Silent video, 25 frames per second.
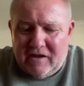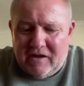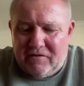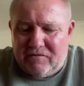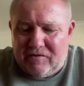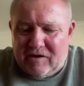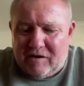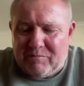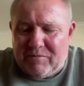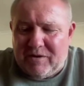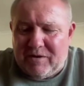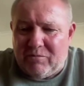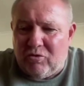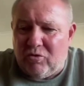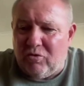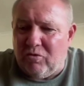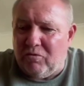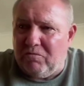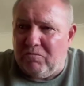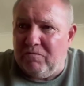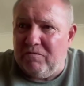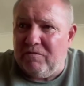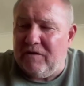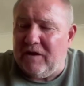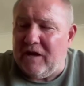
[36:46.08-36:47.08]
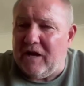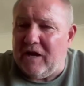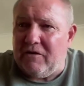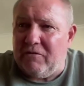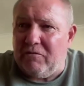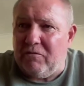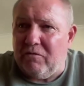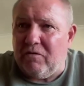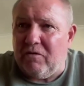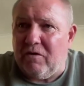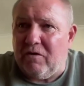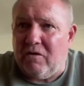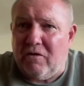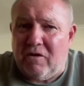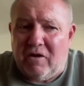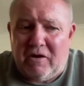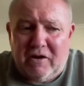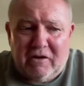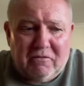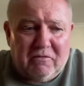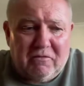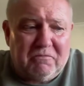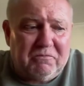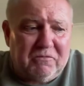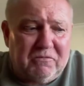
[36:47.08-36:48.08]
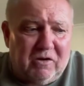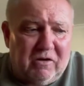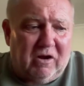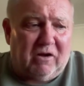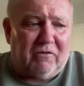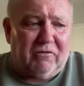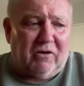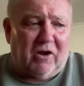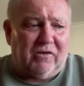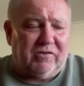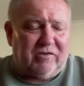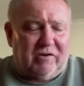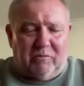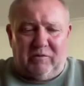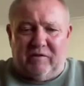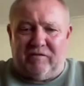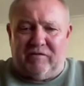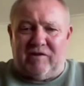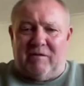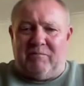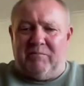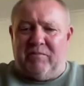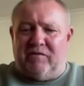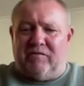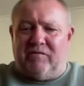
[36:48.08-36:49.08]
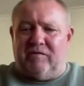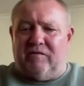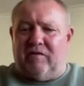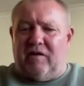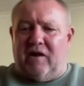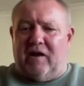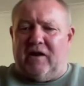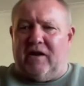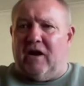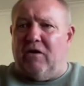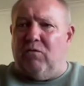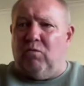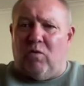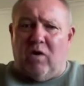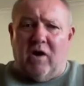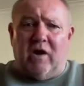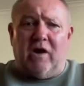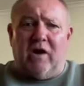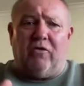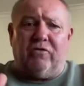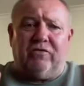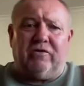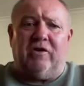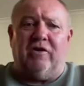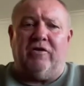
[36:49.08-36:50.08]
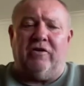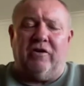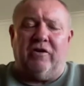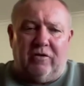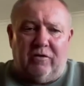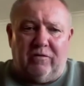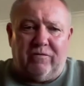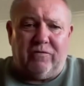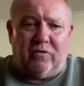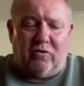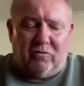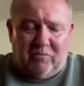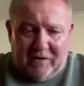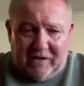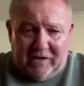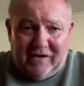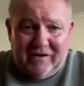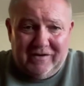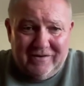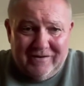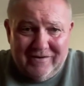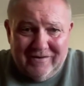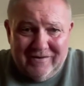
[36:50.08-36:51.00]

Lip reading: some people, I sit with some businesses, they go, what else can you do for me?